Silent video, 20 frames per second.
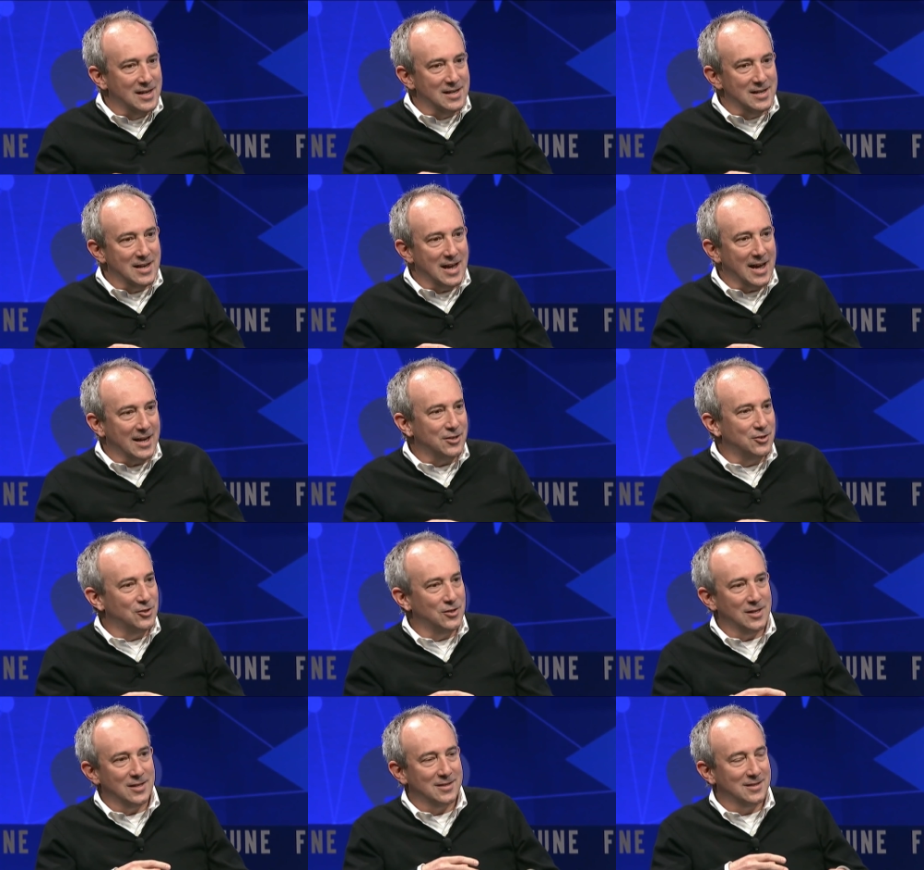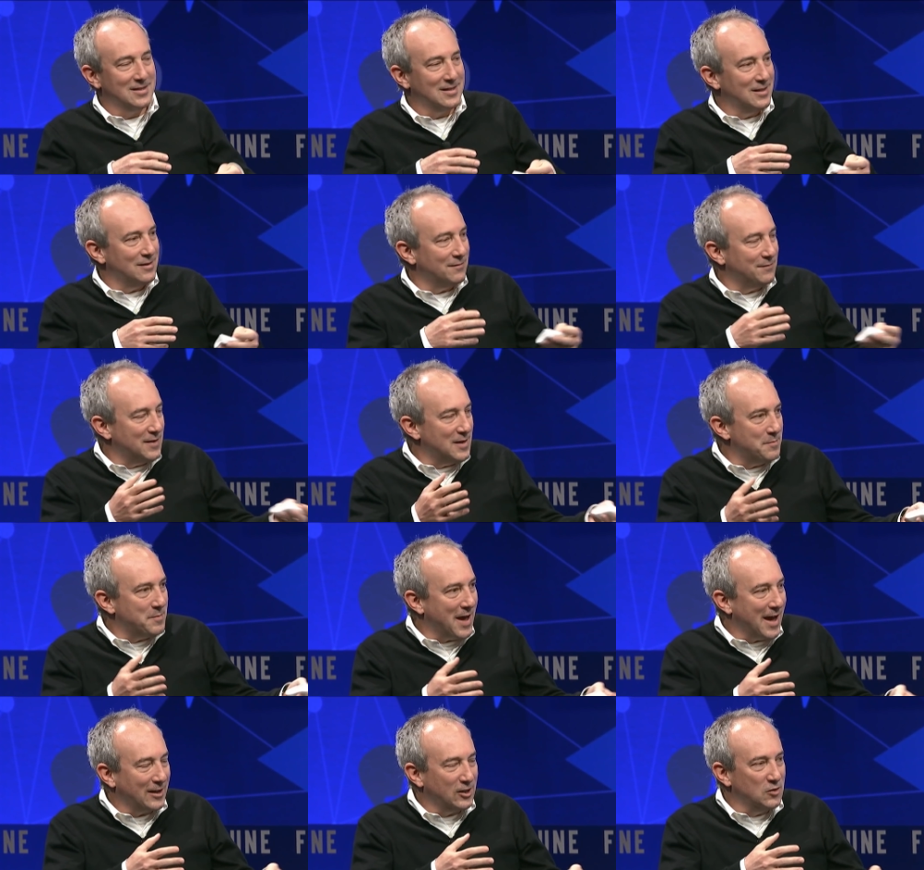Not just in a
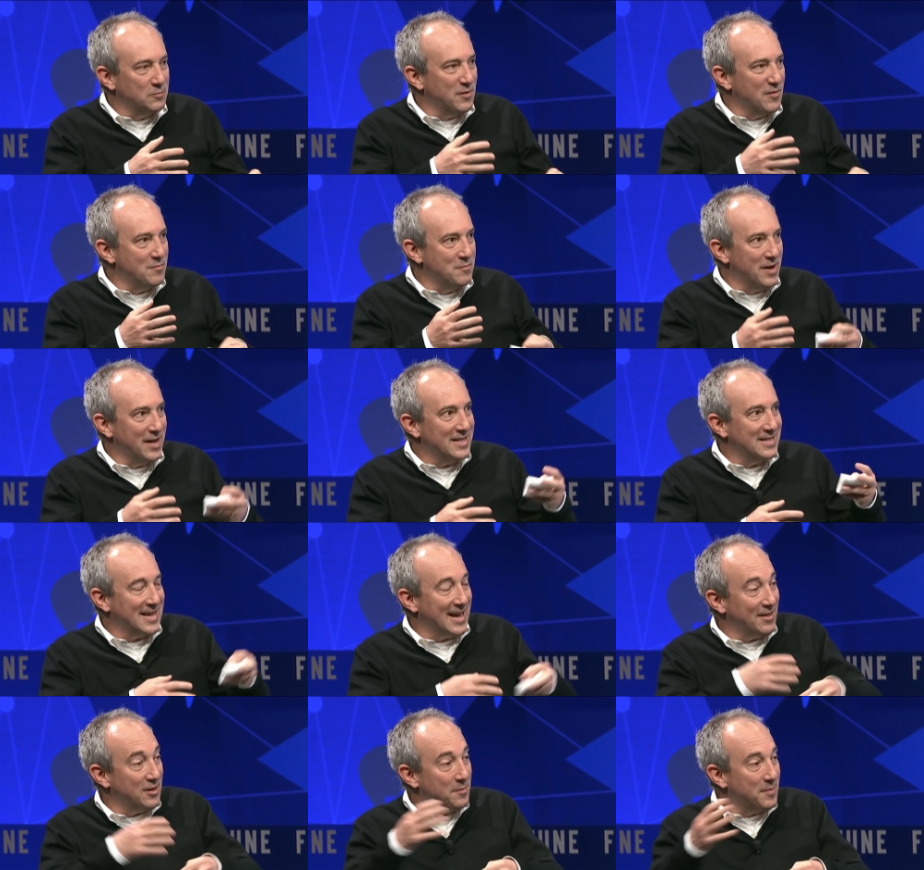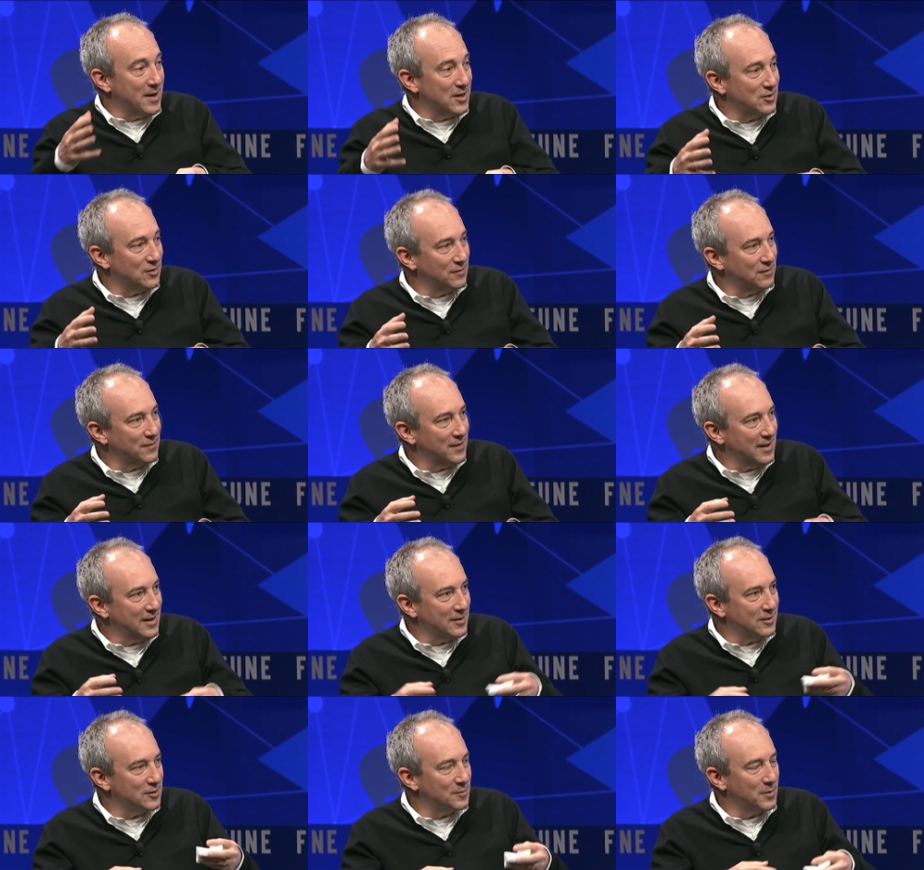feedback loop of months how the patient
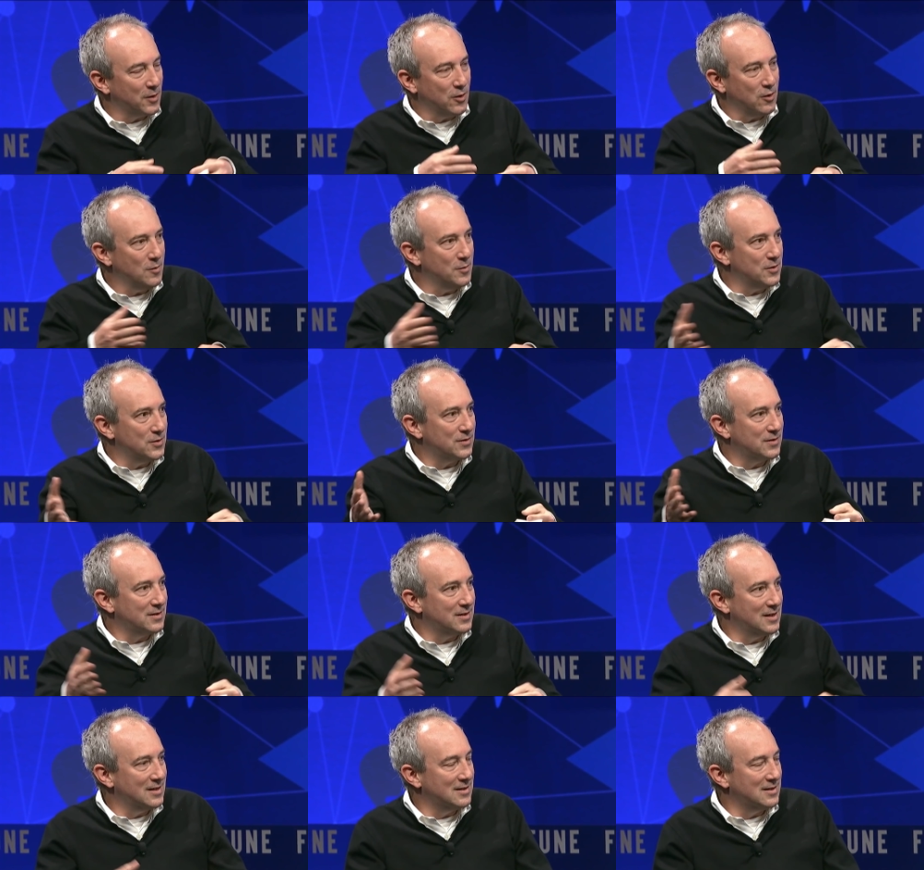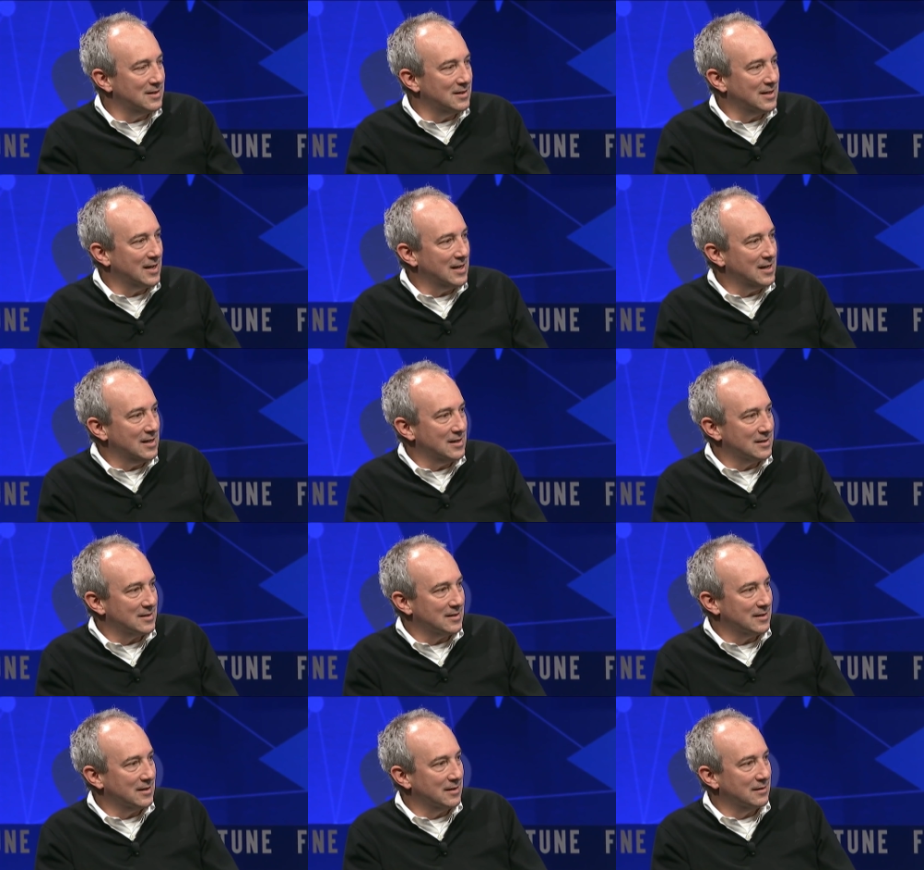feels, but almost
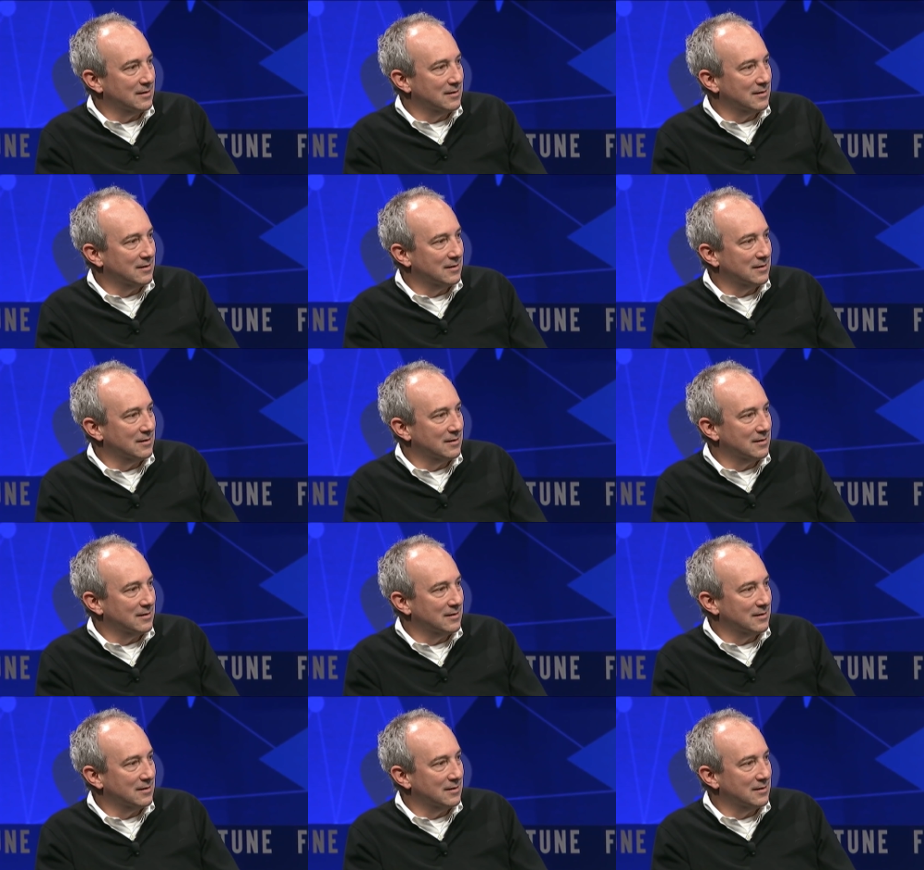instantaneously.